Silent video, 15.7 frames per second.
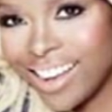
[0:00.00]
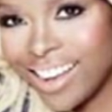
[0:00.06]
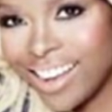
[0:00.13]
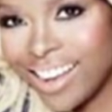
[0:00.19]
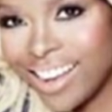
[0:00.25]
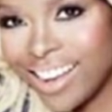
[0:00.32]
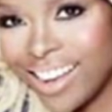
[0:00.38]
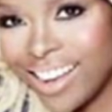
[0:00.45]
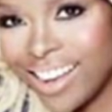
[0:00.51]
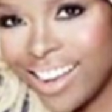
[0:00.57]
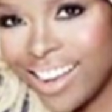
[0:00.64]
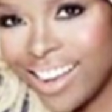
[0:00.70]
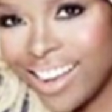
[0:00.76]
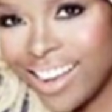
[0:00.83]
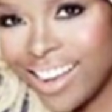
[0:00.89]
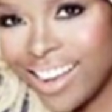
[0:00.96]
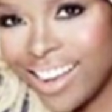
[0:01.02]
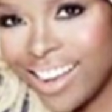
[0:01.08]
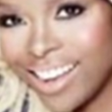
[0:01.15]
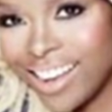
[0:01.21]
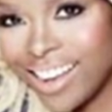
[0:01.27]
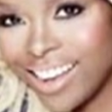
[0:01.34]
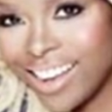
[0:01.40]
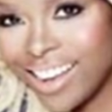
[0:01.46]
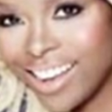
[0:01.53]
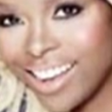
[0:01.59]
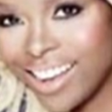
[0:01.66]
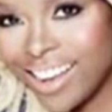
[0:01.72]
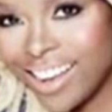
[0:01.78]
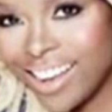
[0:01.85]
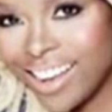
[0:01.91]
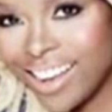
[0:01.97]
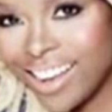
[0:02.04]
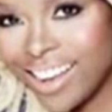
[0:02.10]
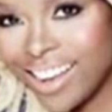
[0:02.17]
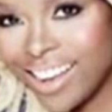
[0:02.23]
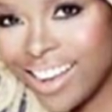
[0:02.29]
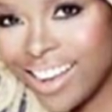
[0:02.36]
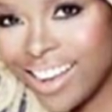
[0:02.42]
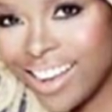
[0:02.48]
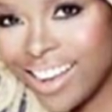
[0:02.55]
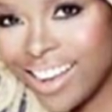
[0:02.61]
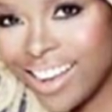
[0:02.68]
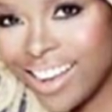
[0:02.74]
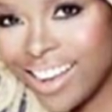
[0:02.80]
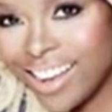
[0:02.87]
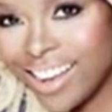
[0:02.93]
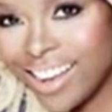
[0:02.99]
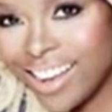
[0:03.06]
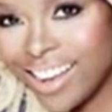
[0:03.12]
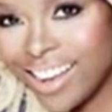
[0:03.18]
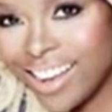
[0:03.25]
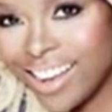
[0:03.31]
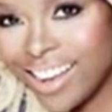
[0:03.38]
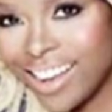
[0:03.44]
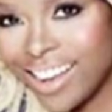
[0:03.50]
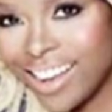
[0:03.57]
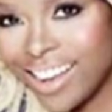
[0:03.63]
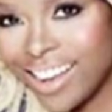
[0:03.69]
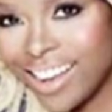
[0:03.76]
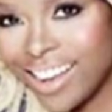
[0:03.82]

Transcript: [no speech]